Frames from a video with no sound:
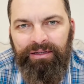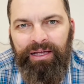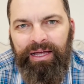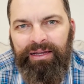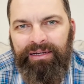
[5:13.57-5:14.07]

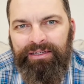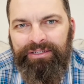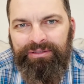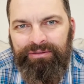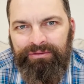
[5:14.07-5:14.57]
And
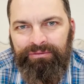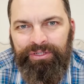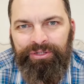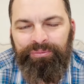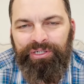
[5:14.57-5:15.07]
when
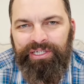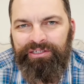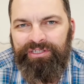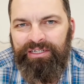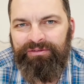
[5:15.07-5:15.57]
you're booking
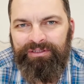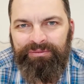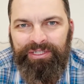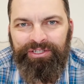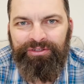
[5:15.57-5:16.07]
travel, I
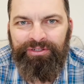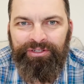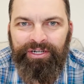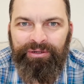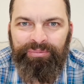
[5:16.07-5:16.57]
mean, you
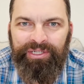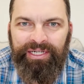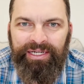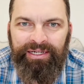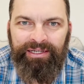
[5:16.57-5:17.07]
got to book
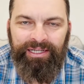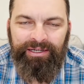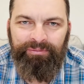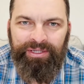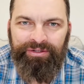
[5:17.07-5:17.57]
ahead like
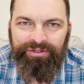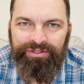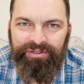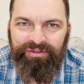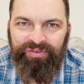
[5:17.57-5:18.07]
a month or
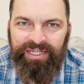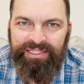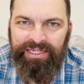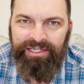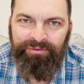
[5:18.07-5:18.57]
2 in
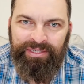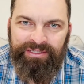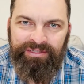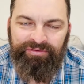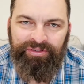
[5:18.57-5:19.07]
advance
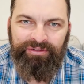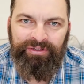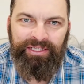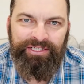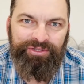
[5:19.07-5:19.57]
anyways,
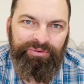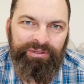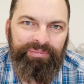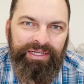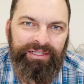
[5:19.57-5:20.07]
unless you want
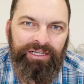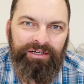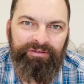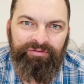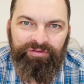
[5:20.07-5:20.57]
to pay a
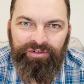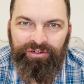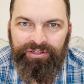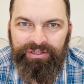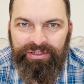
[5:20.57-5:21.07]
lot
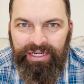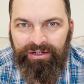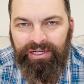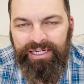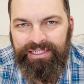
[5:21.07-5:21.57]
for
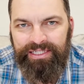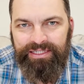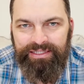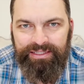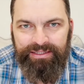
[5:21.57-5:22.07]
airline
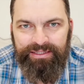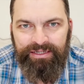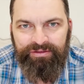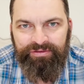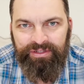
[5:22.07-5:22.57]
tickets and
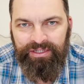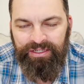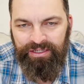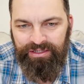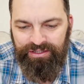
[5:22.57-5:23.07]
stuff.
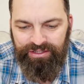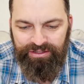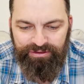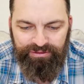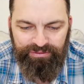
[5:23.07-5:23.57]

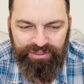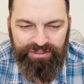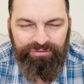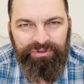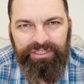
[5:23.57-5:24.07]
So
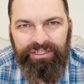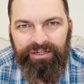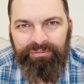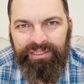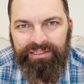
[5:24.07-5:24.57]
it's really not
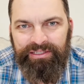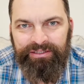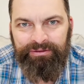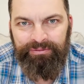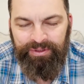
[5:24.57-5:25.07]
a big
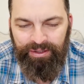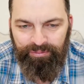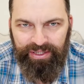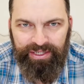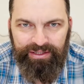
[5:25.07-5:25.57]
deal
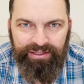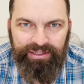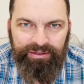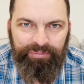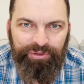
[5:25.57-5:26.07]
making
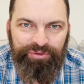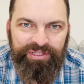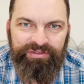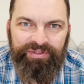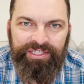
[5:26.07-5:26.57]
the boat
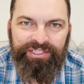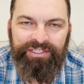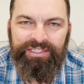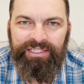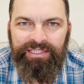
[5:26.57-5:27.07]

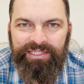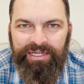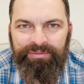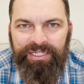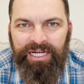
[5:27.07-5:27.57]
reservations at the
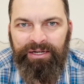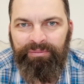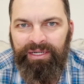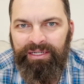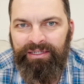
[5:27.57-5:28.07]
same time
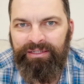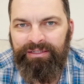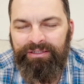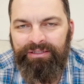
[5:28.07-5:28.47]
and